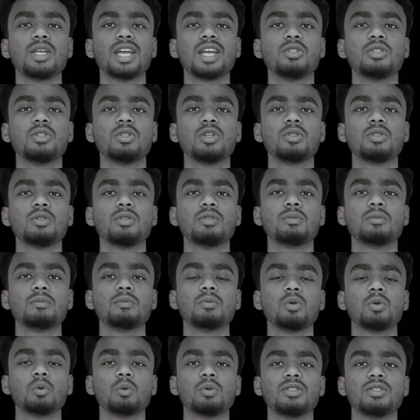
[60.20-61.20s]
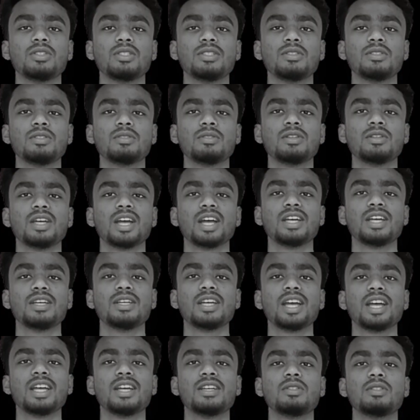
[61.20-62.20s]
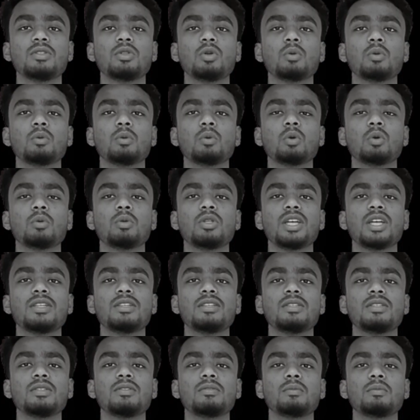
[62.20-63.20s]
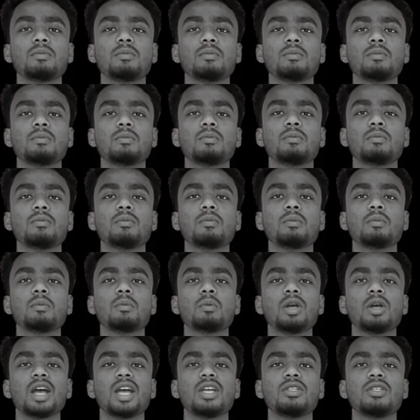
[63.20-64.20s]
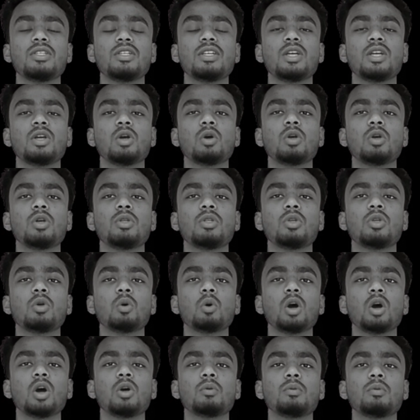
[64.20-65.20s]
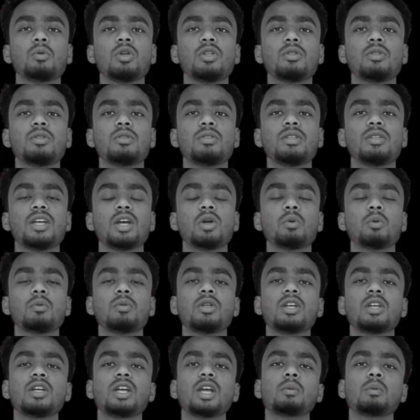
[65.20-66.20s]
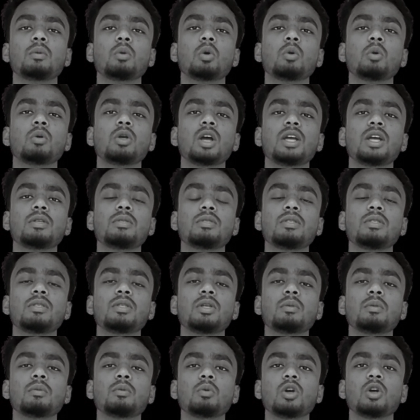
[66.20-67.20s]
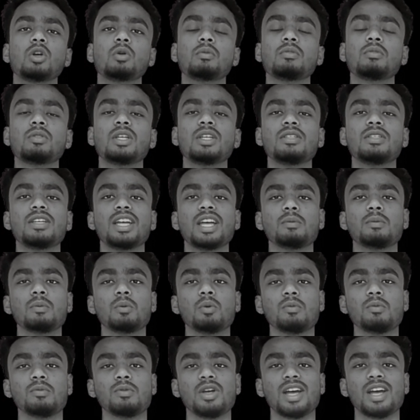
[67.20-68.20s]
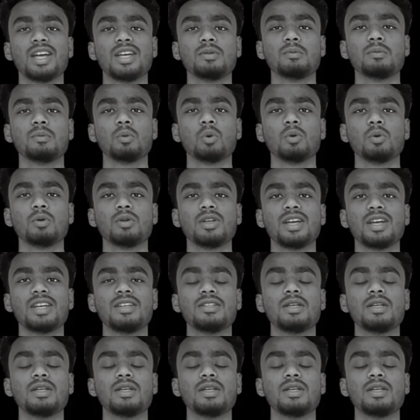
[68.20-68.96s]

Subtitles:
is a non-profit organization that offers free courses in web development, including HTML, CSS, JavaScript, and more.